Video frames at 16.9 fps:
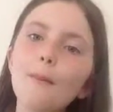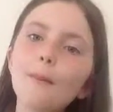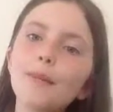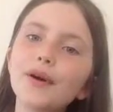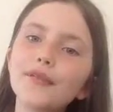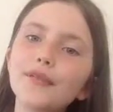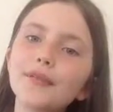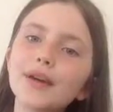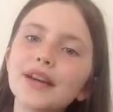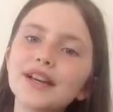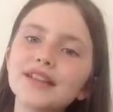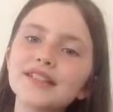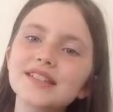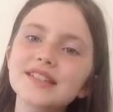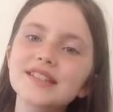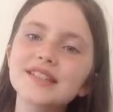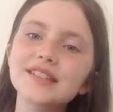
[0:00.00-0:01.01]
but if we
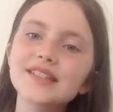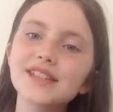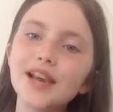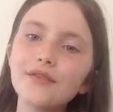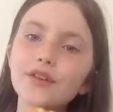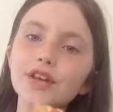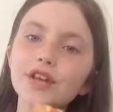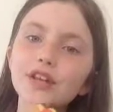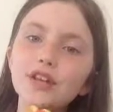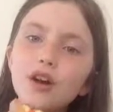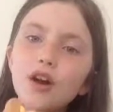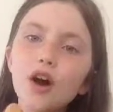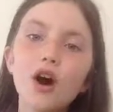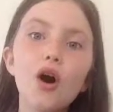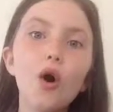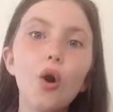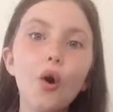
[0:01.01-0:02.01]
get to seven
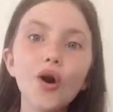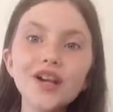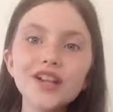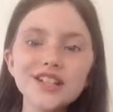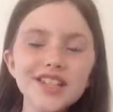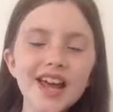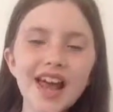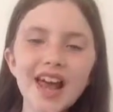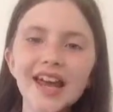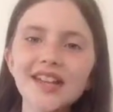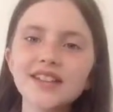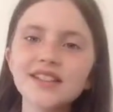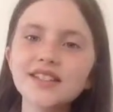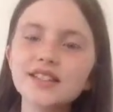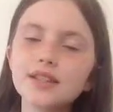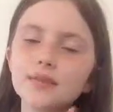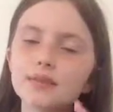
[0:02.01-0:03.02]
or
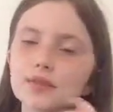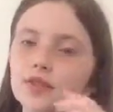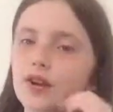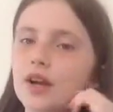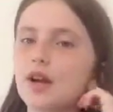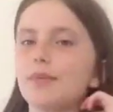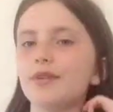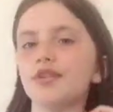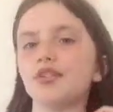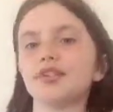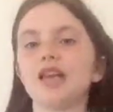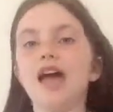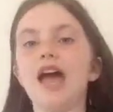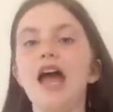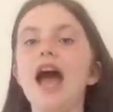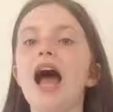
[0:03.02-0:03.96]
10 subscribers,